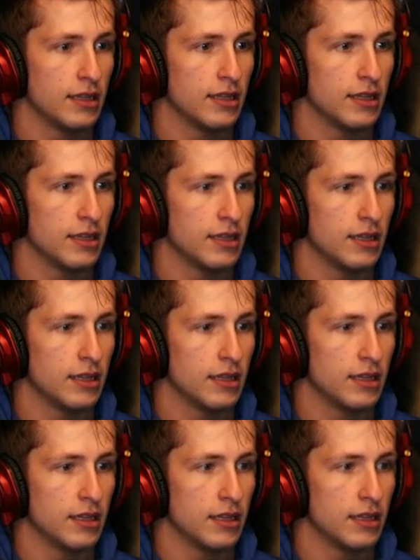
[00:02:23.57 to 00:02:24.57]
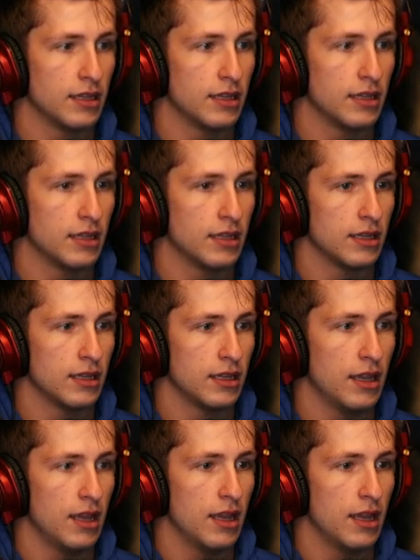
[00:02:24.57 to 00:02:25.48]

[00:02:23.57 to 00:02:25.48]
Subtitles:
[no speech]